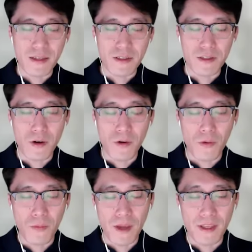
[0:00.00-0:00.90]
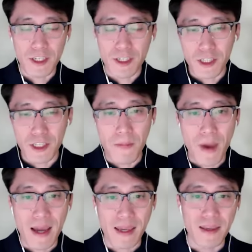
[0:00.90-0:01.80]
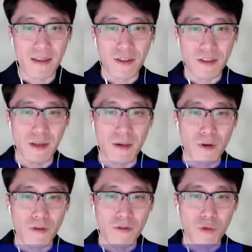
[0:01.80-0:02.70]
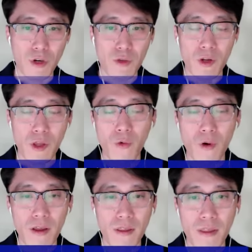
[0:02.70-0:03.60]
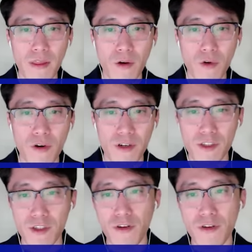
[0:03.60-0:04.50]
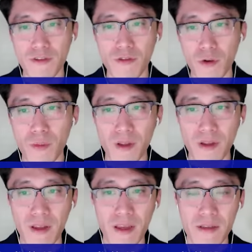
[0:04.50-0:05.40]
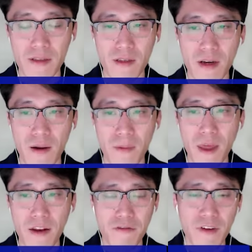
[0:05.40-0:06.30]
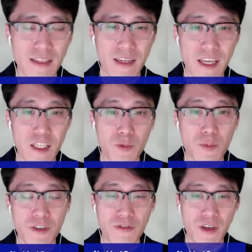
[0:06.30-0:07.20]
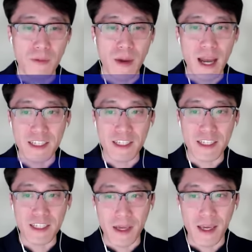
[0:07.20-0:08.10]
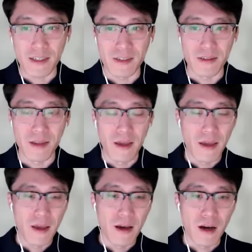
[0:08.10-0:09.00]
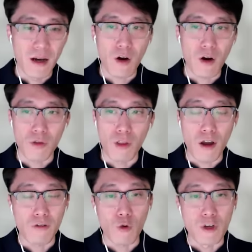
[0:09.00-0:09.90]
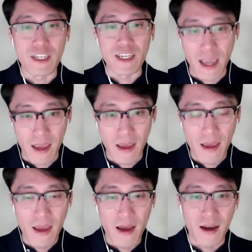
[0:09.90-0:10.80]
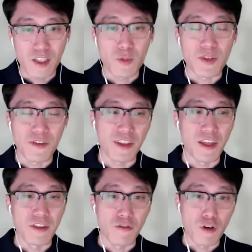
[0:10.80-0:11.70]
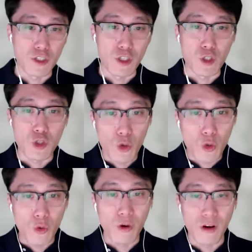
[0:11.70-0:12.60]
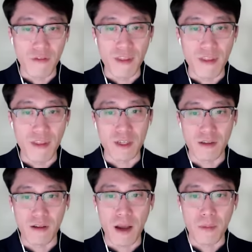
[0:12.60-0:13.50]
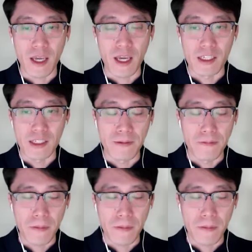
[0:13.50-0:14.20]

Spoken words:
So essentially back in December of 2021, there were a series of vulnerabilities that affected a specific Apache application called Log4j, specifically the version 2 of that particular application.